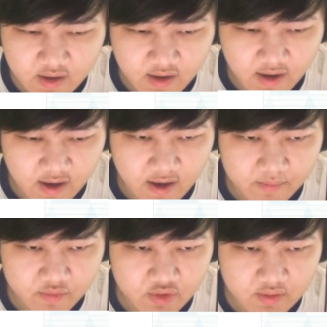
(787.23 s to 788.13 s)

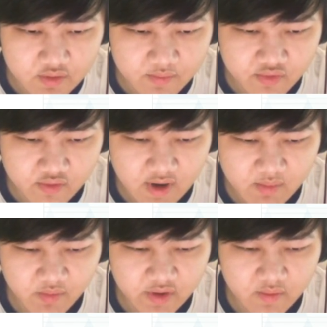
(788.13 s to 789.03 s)
Um, you, you
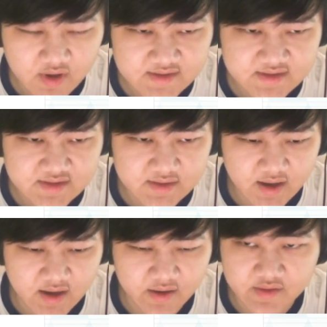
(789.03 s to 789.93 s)
probably want
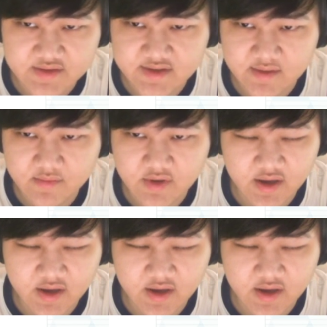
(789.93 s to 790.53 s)
uh, the sync,